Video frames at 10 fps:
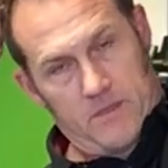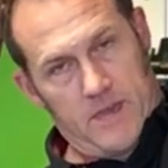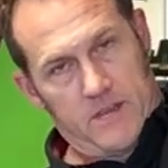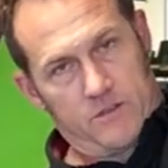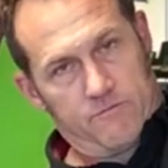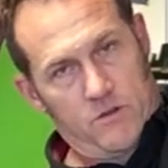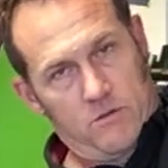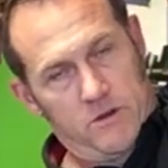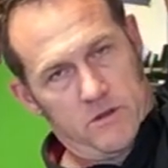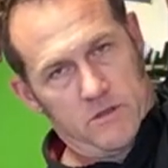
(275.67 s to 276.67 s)
head is
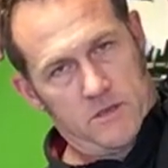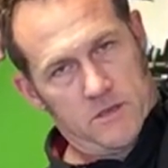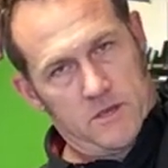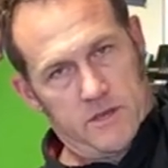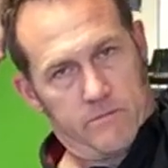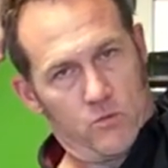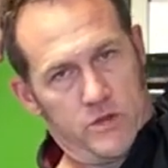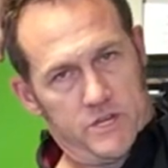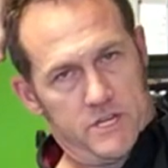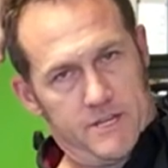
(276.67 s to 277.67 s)
forward, I'm
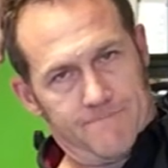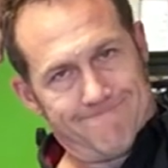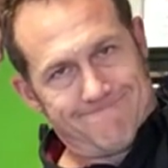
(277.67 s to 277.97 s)
reaching